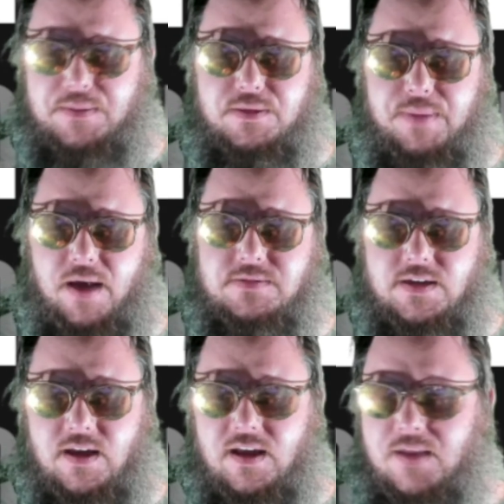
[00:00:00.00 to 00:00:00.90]
at the bottom. It's like
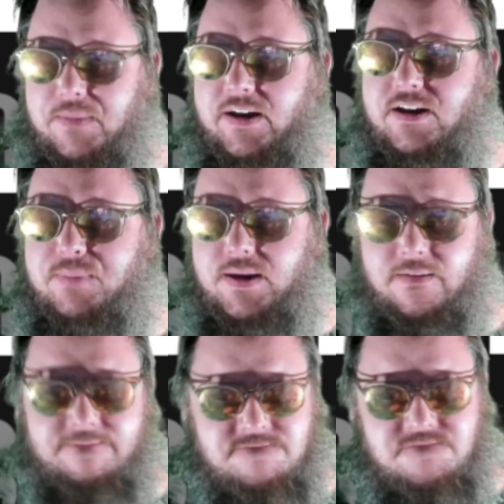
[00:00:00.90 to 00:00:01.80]
I need to be.
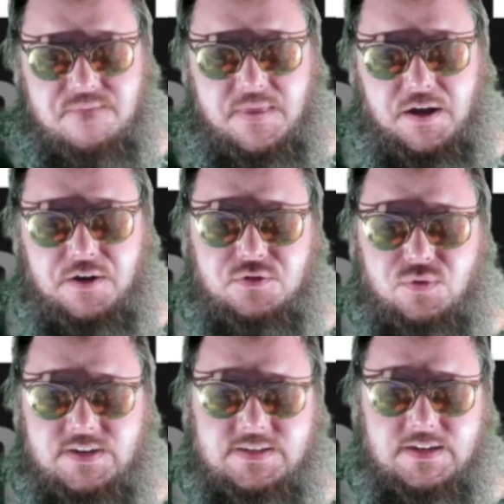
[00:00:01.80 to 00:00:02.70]
120
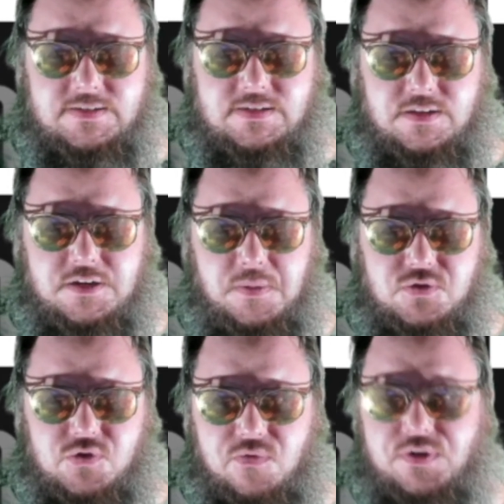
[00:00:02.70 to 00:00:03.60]
seconds until the
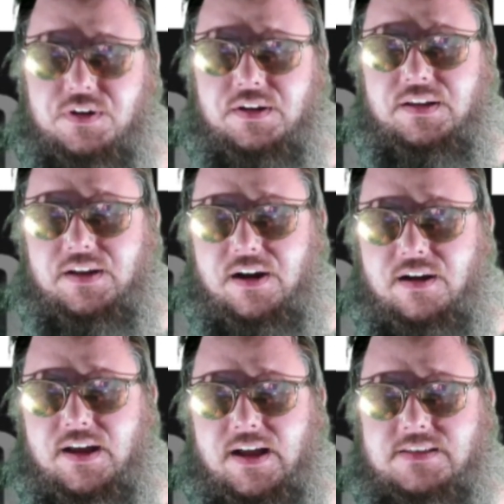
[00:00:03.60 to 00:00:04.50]
commercial's over. All right,
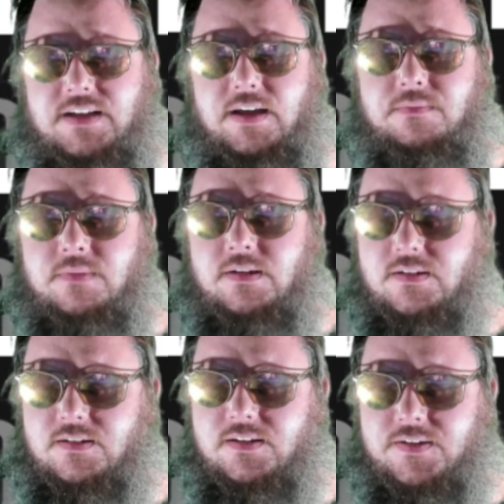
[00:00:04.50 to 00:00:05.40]
I got time.
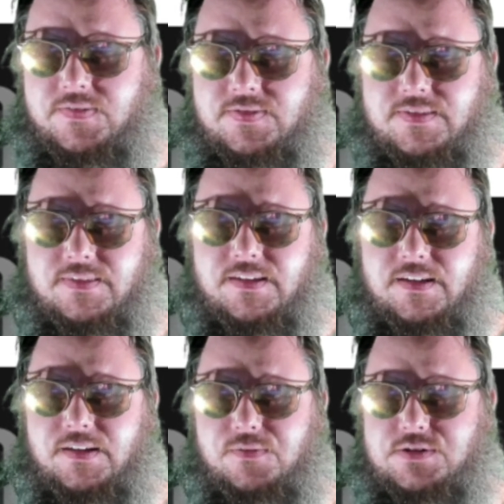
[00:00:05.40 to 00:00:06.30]

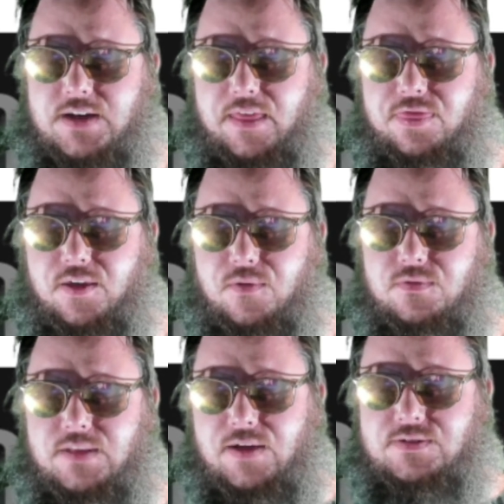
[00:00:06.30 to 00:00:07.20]
Which I thought
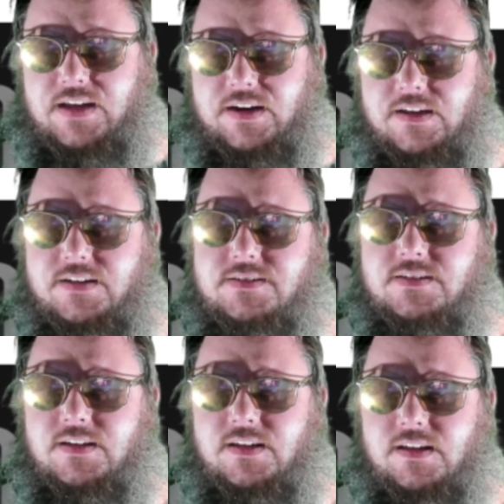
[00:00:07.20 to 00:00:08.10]
that was kind of nice.
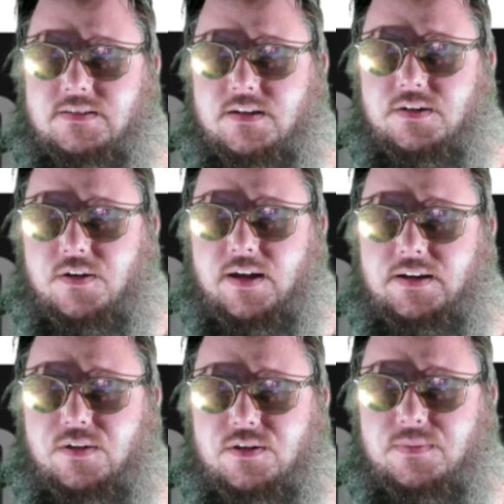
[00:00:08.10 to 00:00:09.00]
Like, oh no, I got to
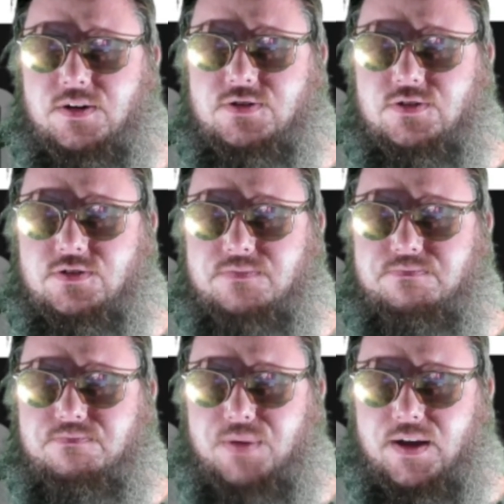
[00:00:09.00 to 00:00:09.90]
deal with commercials,
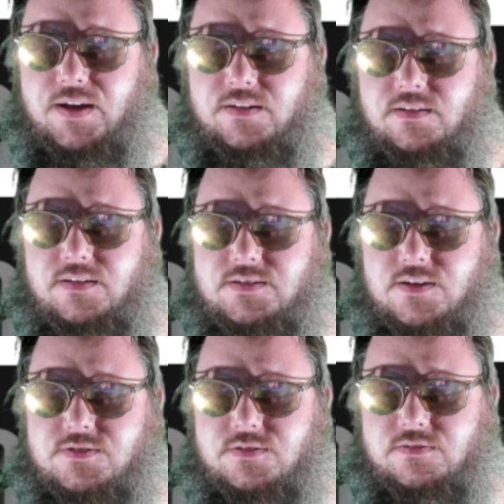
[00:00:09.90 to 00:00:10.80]
but it's
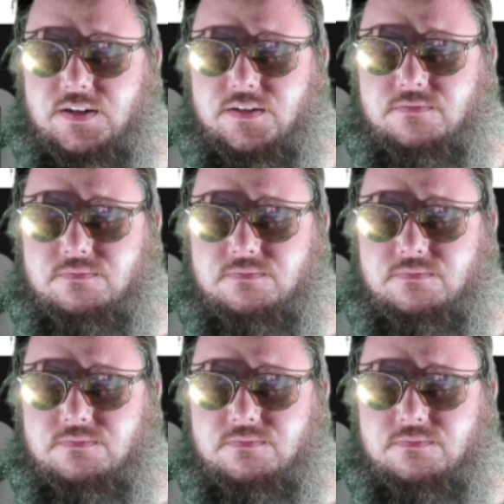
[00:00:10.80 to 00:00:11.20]
also you know